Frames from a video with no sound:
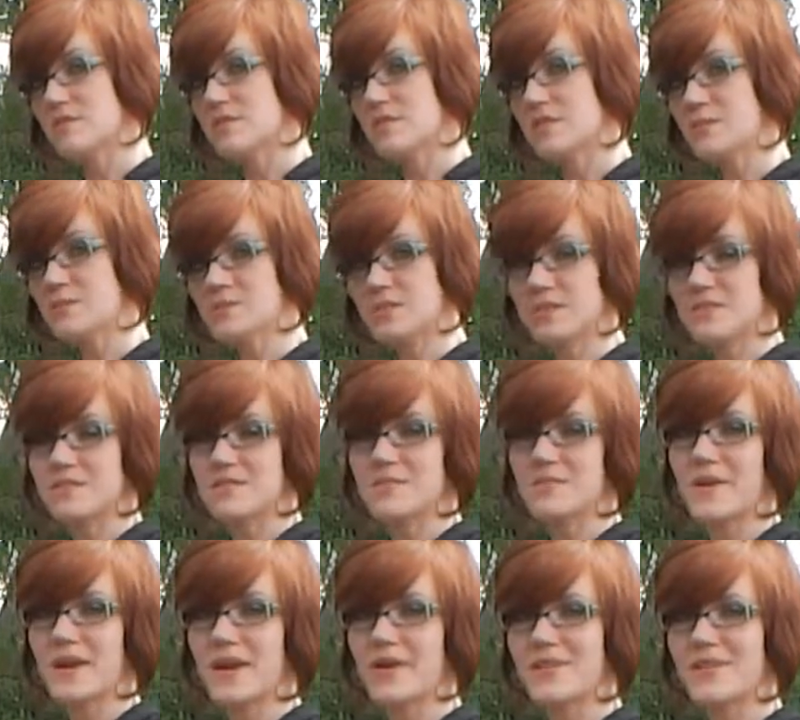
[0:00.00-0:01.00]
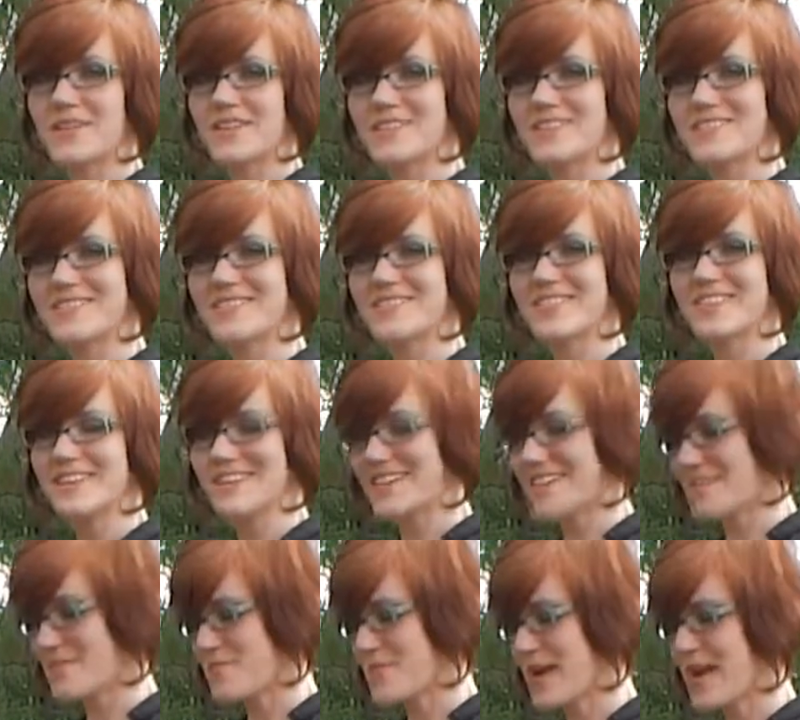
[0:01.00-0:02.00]
dipped in zinc
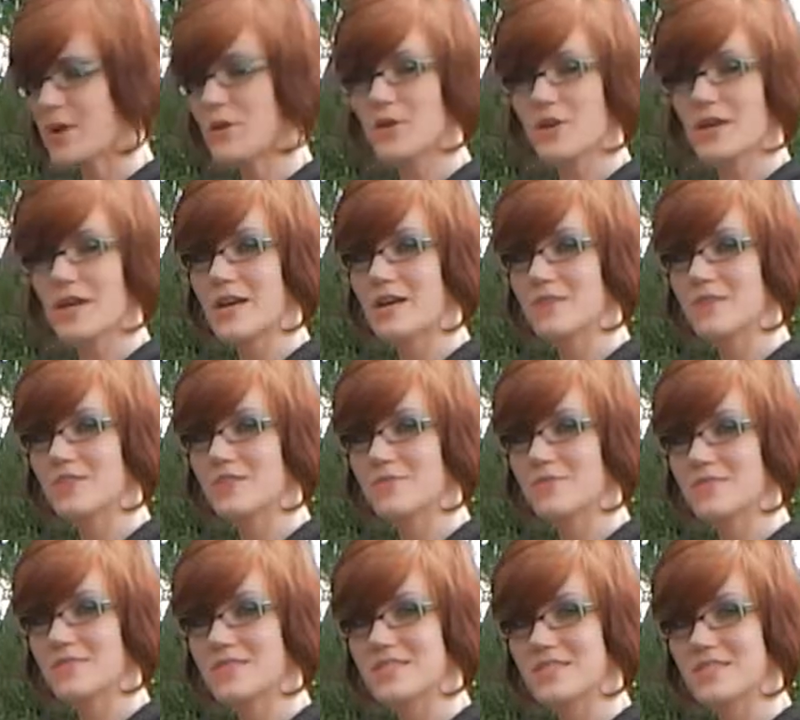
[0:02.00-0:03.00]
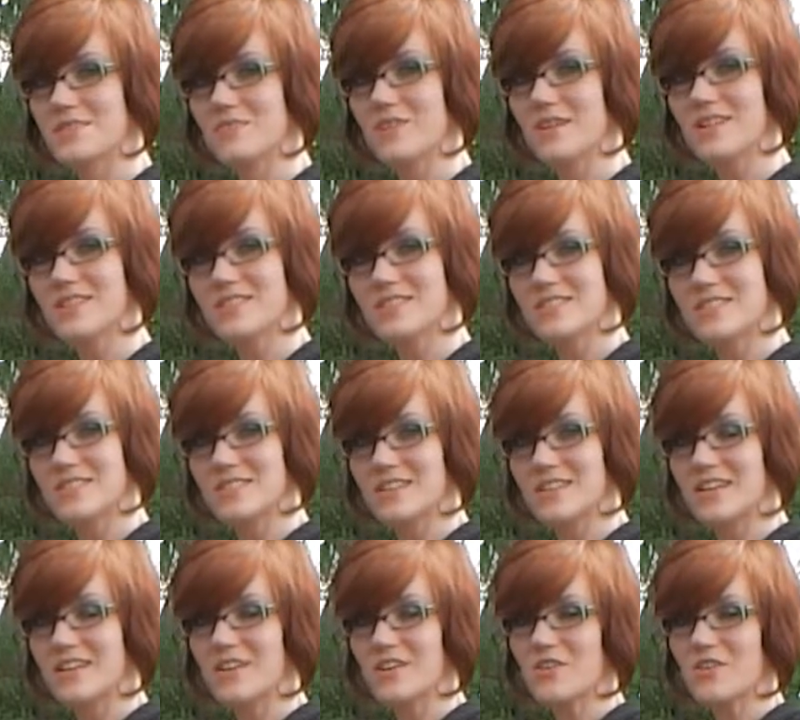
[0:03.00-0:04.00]
and powder coated to resist rust, just
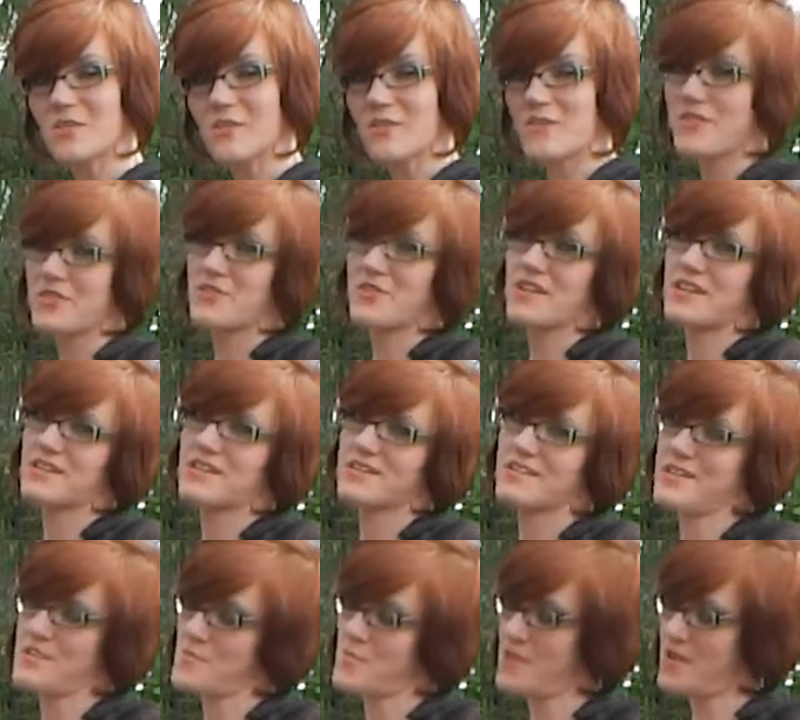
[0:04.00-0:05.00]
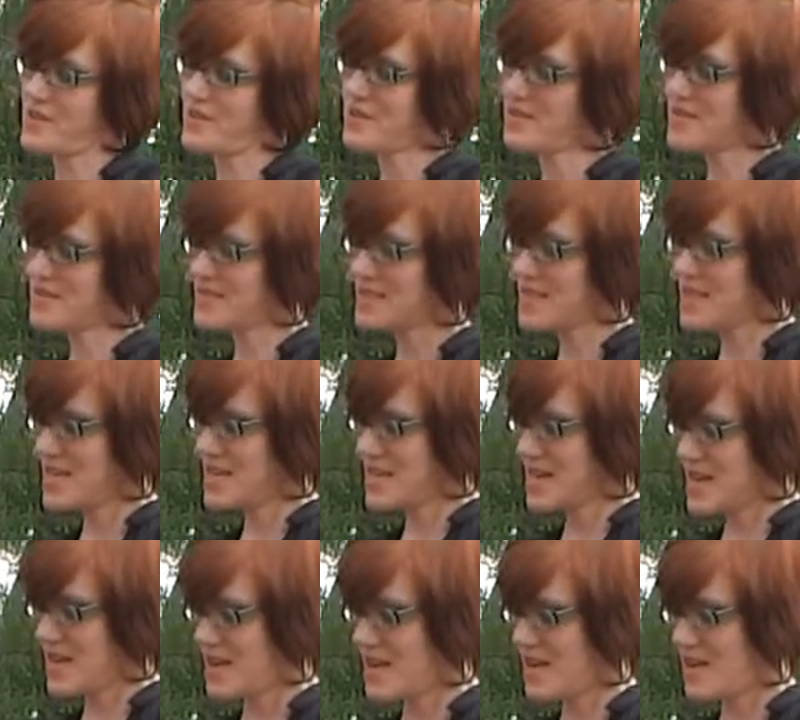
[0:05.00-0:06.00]
like all Griffith Creek Design products.
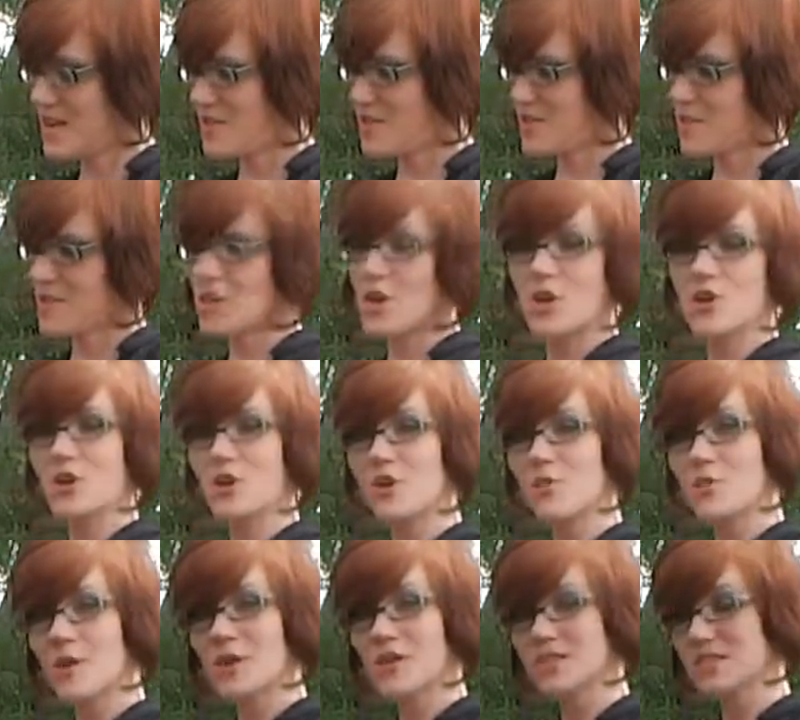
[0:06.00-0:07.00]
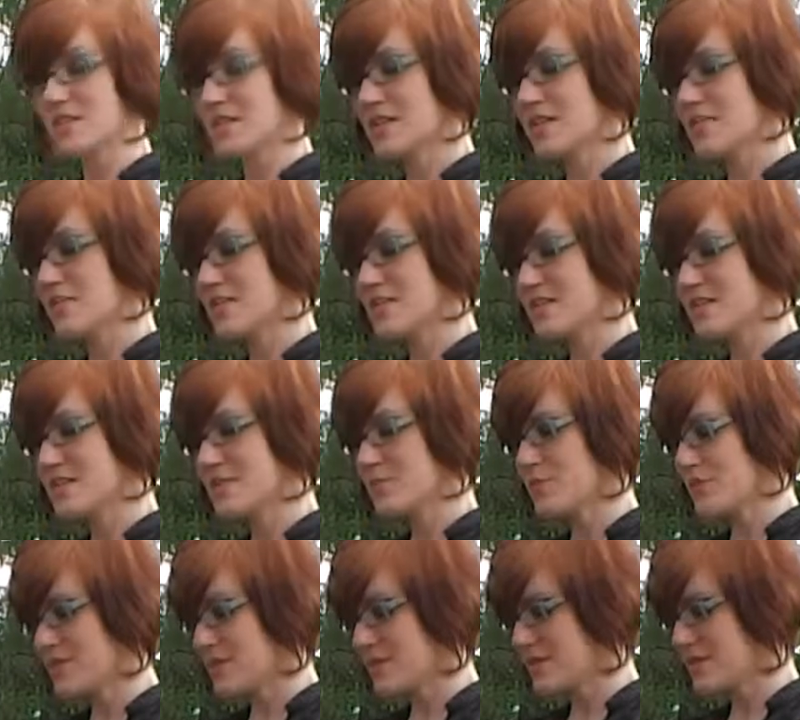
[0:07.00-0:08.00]
The Coco Moss liner is
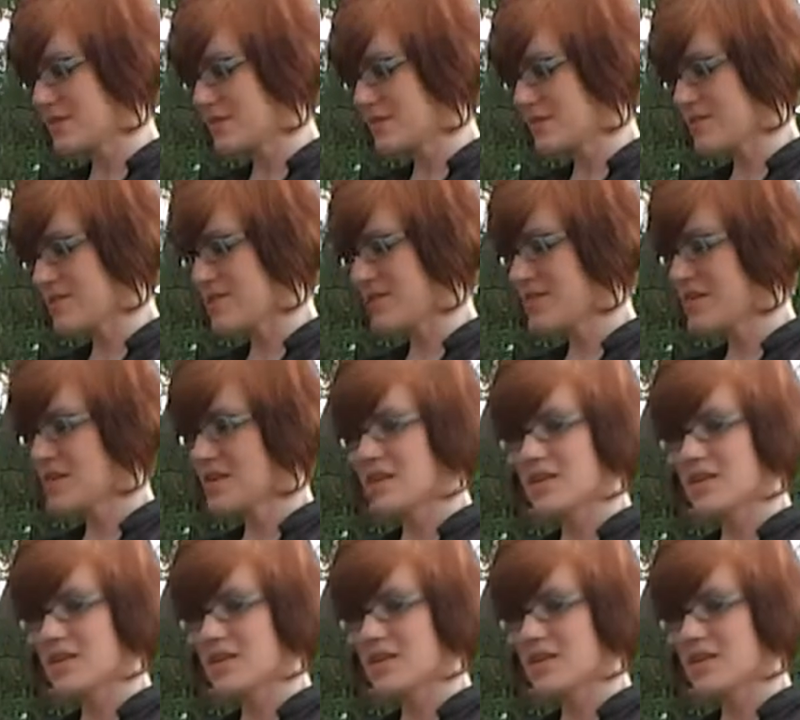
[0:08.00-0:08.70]
pre-inserted,